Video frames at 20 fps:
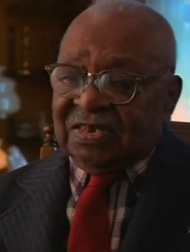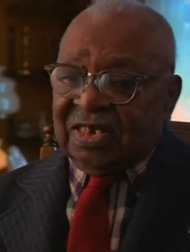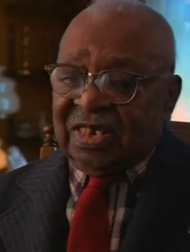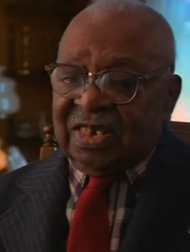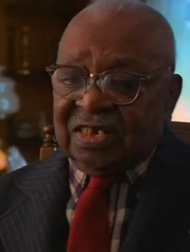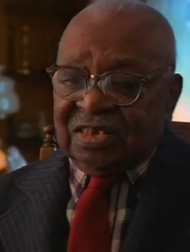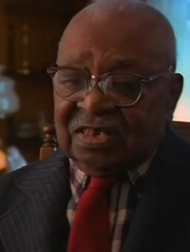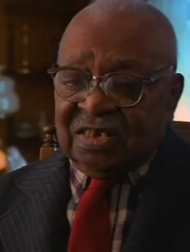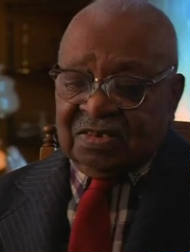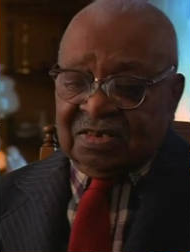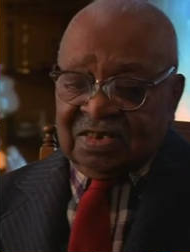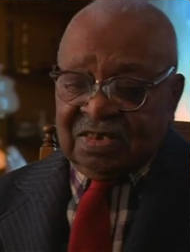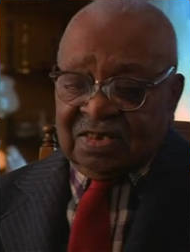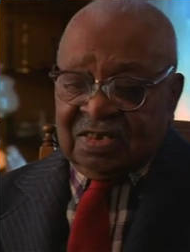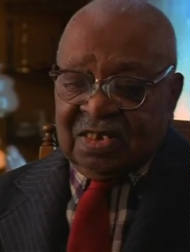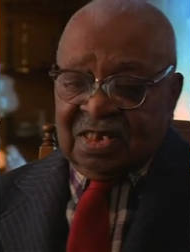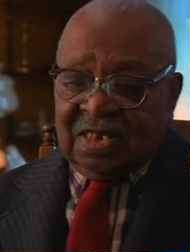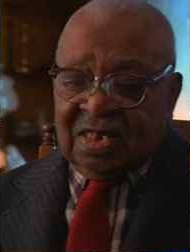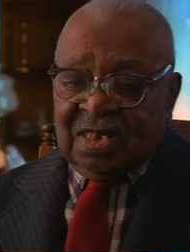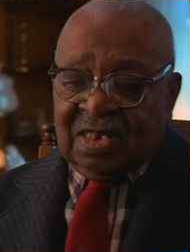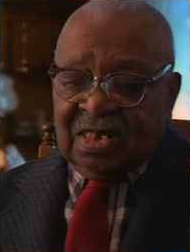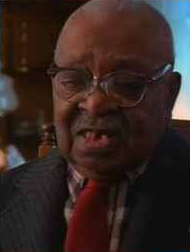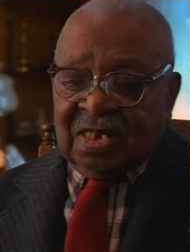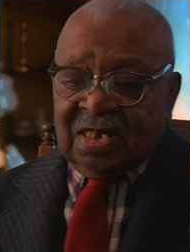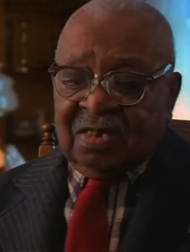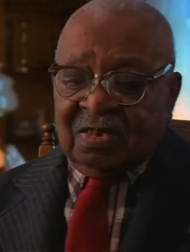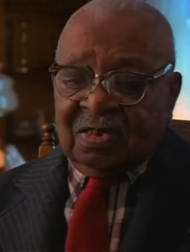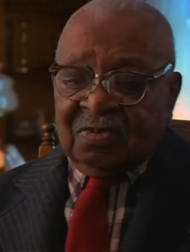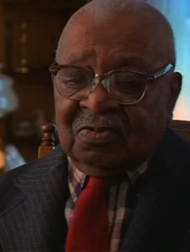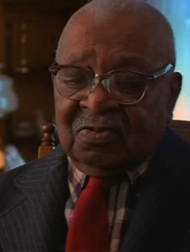to get the
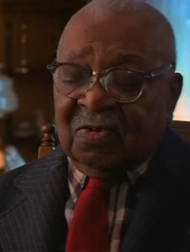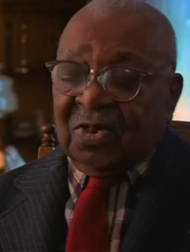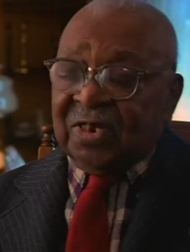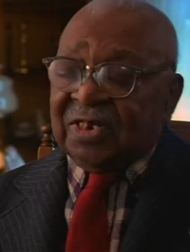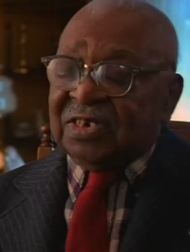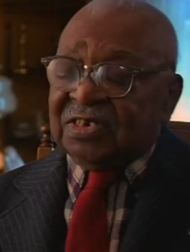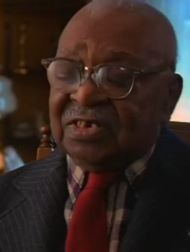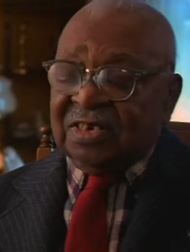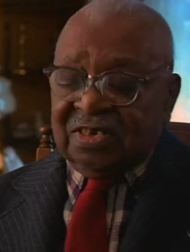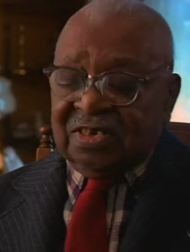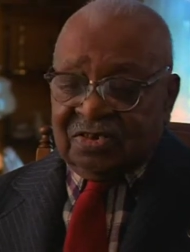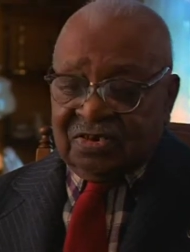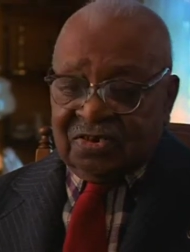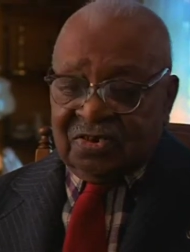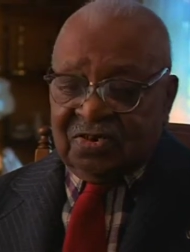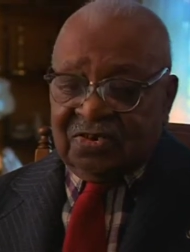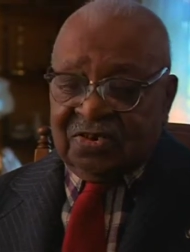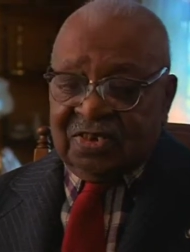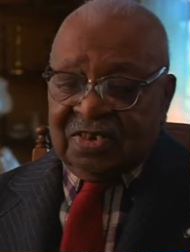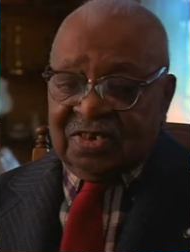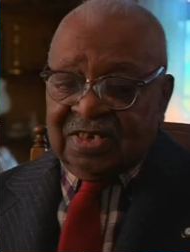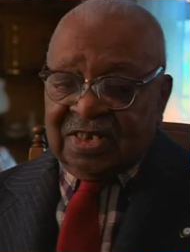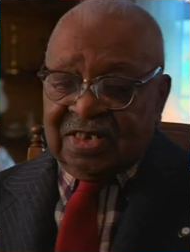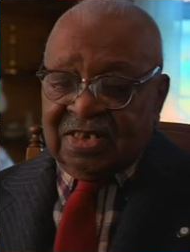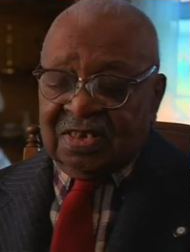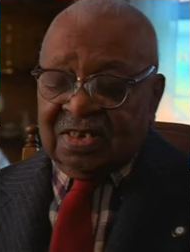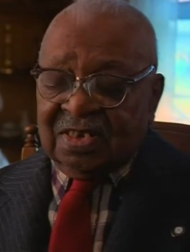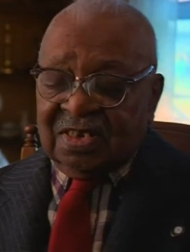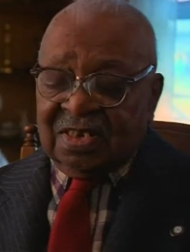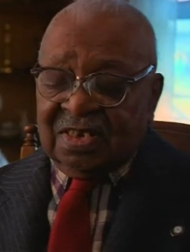working in the union,
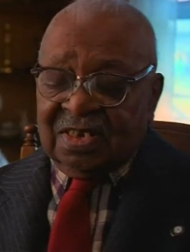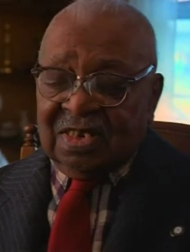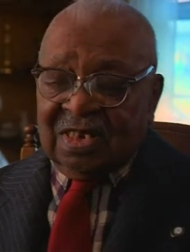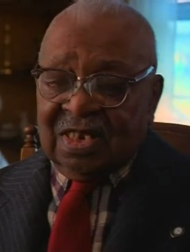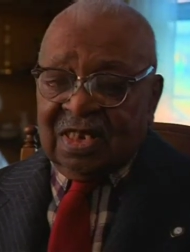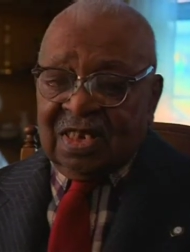and uh,